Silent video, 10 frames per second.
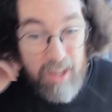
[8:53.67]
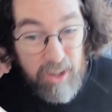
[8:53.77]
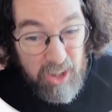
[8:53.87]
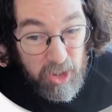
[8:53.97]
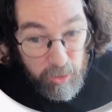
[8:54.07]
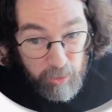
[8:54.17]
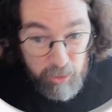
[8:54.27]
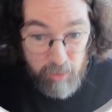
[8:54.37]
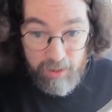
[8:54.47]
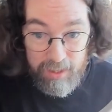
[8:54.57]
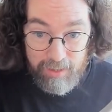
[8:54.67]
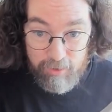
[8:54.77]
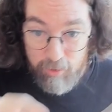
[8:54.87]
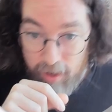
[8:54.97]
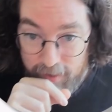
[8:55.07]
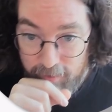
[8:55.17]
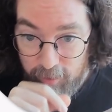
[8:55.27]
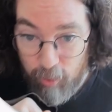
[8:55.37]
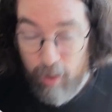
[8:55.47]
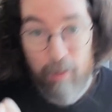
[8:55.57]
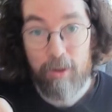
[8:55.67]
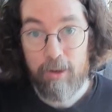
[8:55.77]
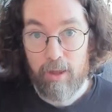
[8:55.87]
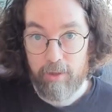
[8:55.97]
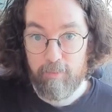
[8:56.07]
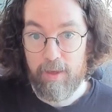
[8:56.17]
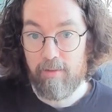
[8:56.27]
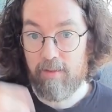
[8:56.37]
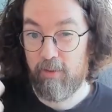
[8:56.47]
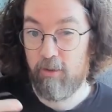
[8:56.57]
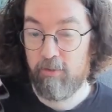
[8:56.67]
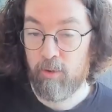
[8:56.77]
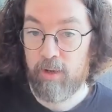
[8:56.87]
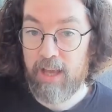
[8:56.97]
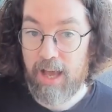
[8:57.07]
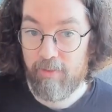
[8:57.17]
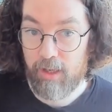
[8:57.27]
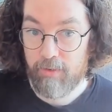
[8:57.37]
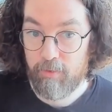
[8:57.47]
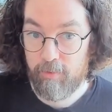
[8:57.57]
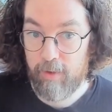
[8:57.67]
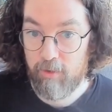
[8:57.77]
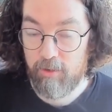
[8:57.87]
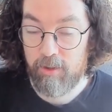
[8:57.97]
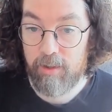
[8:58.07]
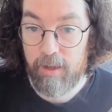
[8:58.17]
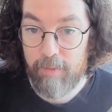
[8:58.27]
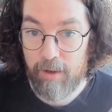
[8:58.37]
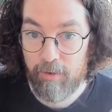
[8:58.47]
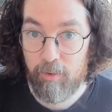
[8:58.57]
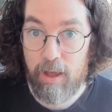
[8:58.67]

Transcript: Usually it tries to query the knowledge base if it doesn't already have a lot of information about